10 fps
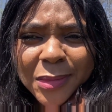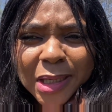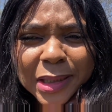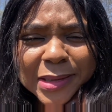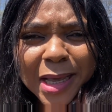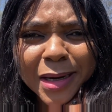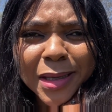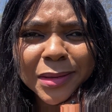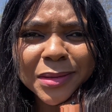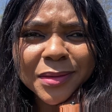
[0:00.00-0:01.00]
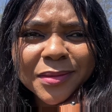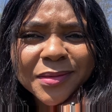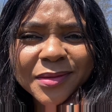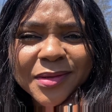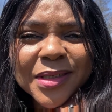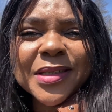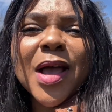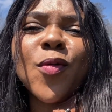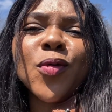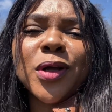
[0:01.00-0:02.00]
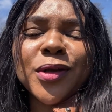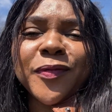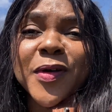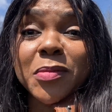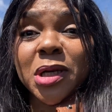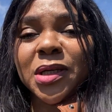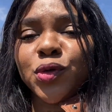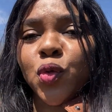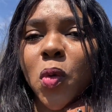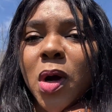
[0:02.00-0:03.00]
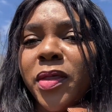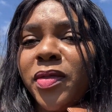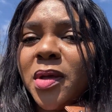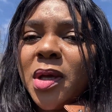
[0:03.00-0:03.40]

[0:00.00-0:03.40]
Is that it? Is that what your family is worth?